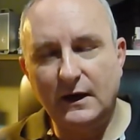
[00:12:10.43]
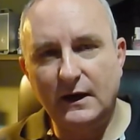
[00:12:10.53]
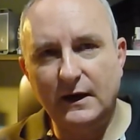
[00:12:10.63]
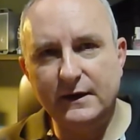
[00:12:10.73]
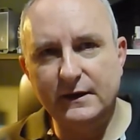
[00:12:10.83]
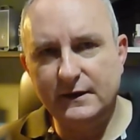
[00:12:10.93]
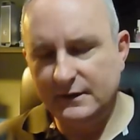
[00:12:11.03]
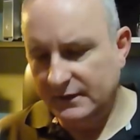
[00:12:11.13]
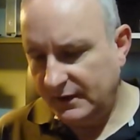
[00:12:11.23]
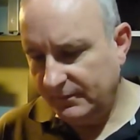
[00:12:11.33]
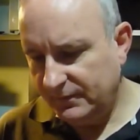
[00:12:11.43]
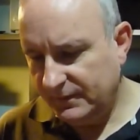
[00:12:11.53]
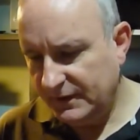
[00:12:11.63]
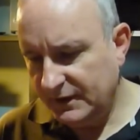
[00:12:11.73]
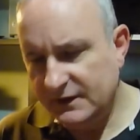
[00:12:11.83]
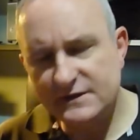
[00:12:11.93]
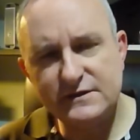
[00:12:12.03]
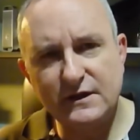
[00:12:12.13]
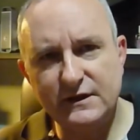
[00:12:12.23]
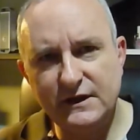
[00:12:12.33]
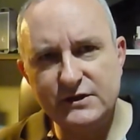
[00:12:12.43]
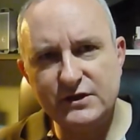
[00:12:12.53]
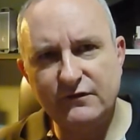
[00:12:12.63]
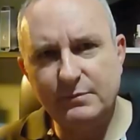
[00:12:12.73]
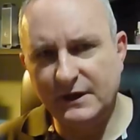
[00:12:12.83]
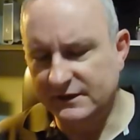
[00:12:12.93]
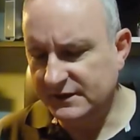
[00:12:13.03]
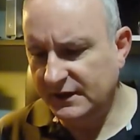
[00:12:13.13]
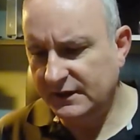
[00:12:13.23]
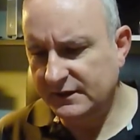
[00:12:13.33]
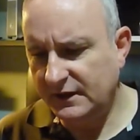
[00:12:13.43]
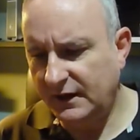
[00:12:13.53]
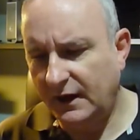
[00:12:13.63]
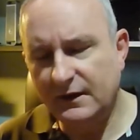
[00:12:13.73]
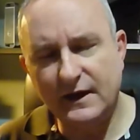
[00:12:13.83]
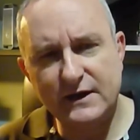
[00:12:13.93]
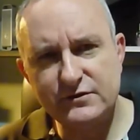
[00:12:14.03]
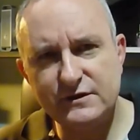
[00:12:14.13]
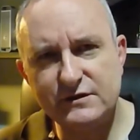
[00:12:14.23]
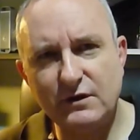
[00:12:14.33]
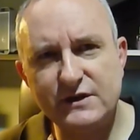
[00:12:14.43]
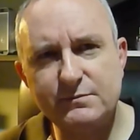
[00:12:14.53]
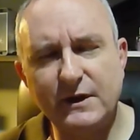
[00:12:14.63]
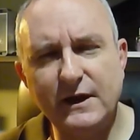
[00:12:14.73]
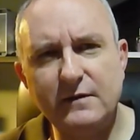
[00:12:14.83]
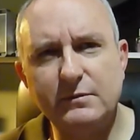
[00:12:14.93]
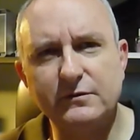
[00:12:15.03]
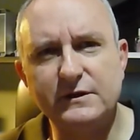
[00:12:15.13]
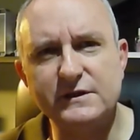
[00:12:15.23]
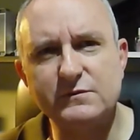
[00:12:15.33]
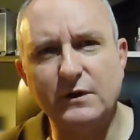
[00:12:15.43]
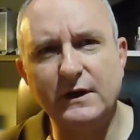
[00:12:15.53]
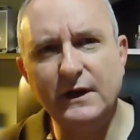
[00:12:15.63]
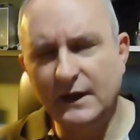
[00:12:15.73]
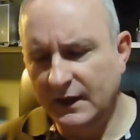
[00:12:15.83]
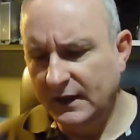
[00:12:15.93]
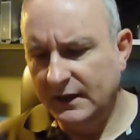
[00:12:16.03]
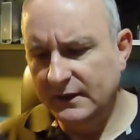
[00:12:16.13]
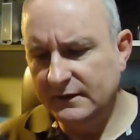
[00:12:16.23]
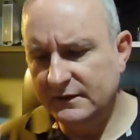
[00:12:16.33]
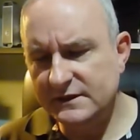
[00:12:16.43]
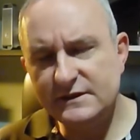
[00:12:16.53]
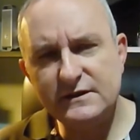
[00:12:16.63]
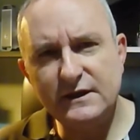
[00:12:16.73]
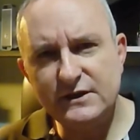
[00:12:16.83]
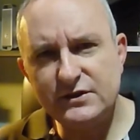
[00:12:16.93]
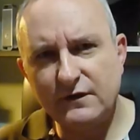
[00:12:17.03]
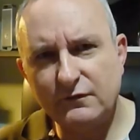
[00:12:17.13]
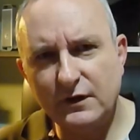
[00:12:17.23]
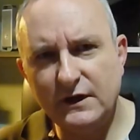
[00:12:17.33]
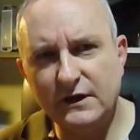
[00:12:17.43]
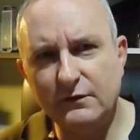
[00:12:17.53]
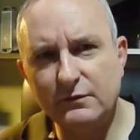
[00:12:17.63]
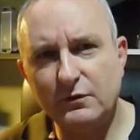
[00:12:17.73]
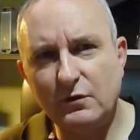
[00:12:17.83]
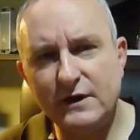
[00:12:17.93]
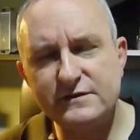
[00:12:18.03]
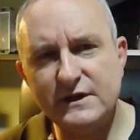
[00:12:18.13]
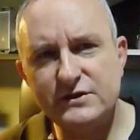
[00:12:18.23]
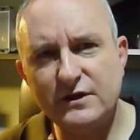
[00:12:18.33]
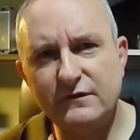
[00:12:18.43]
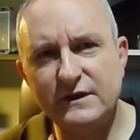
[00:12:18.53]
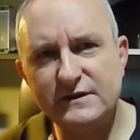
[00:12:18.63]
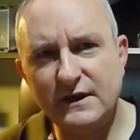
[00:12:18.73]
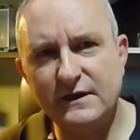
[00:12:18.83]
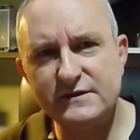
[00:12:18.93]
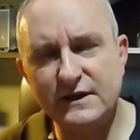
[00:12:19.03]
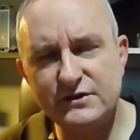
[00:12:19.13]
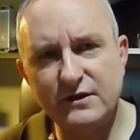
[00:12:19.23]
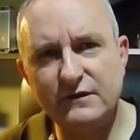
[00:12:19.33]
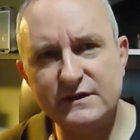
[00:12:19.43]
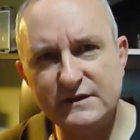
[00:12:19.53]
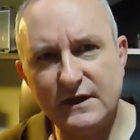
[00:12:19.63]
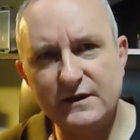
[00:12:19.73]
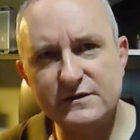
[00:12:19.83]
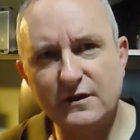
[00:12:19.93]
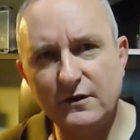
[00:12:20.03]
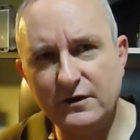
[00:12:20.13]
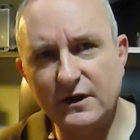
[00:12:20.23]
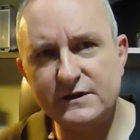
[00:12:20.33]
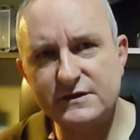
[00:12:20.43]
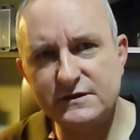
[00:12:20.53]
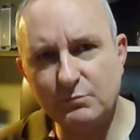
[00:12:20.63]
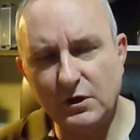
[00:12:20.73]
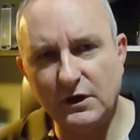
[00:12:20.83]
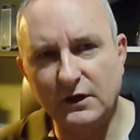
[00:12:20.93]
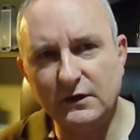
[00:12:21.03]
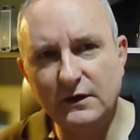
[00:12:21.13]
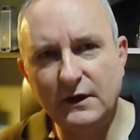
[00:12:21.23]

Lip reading: And this is on the HF bands, and I actually scratch my head about this one. This is an HF radio and requires HF antennas. HF antennas are not small.